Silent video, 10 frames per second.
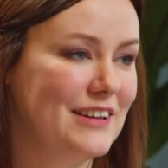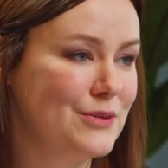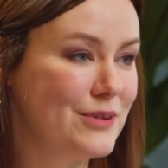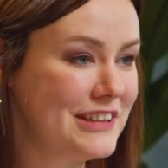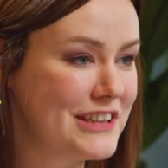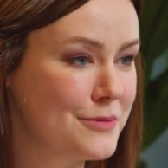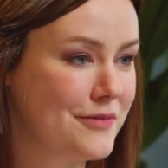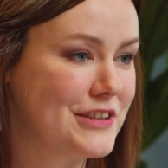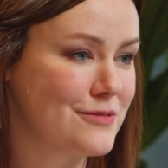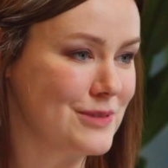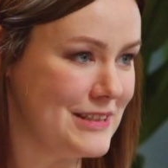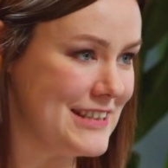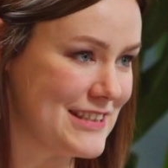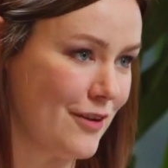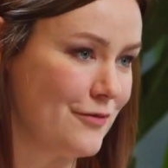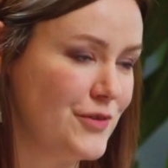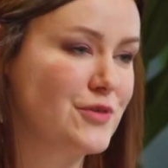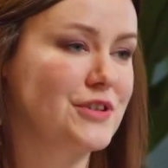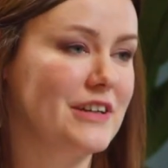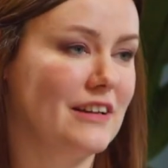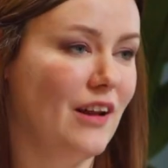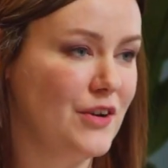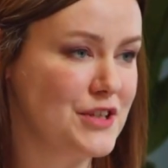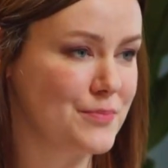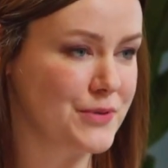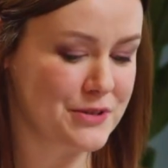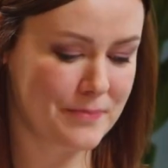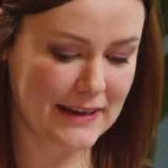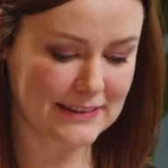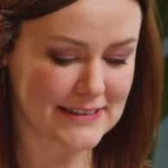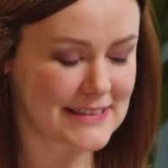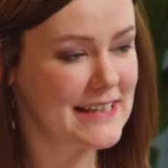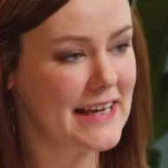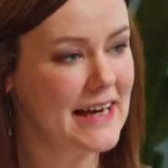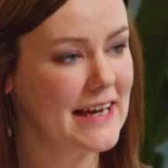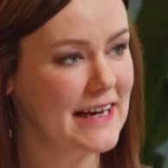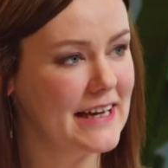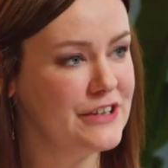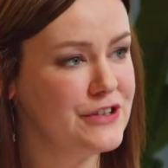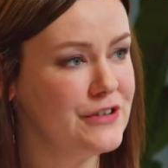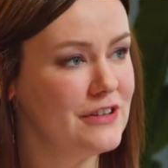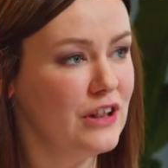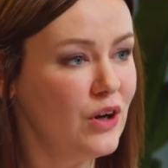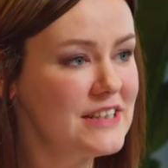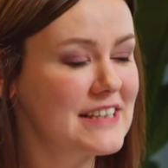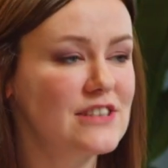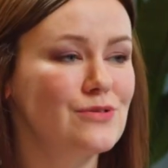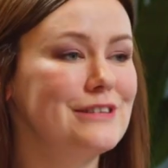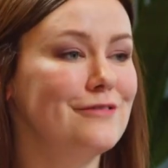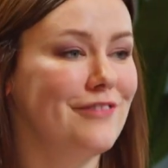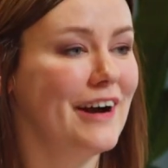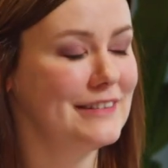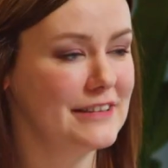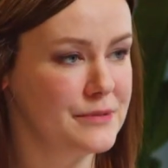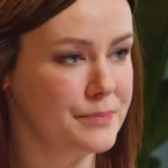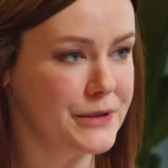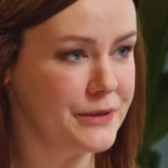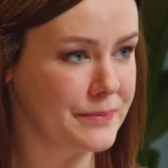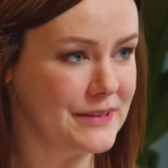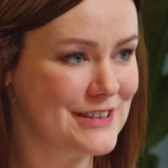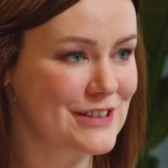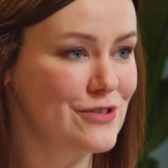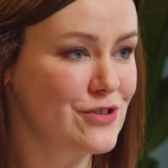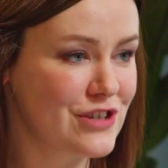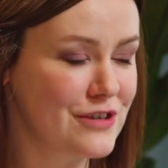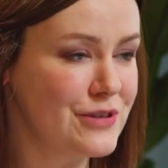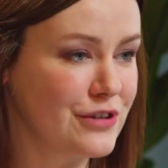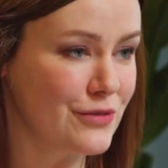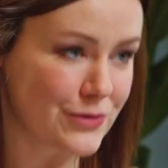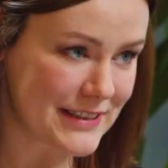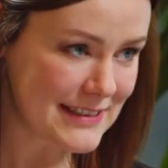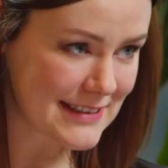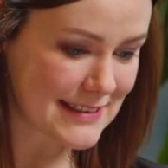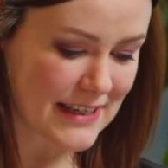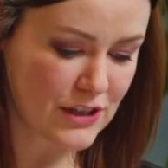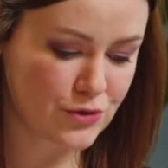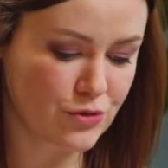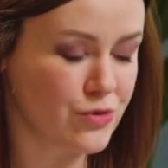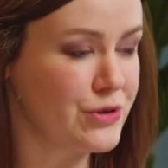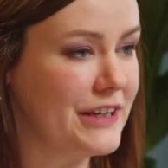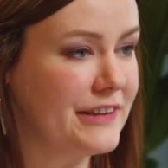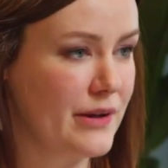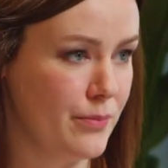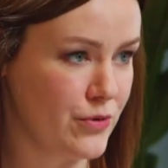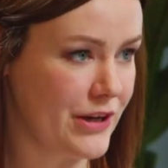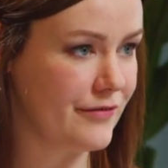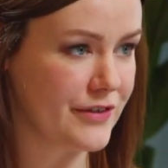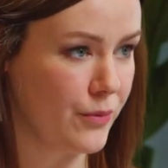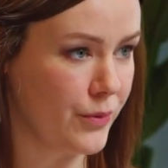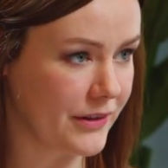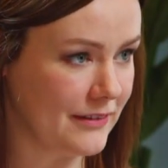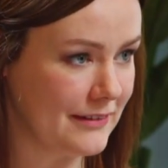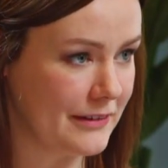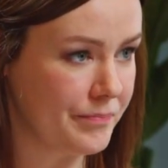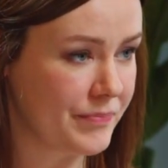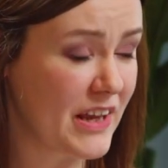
Together with the release of Future at Lloyd's prospectus, Lloyd's has redefined its purpose, sharing risks to create a braver world.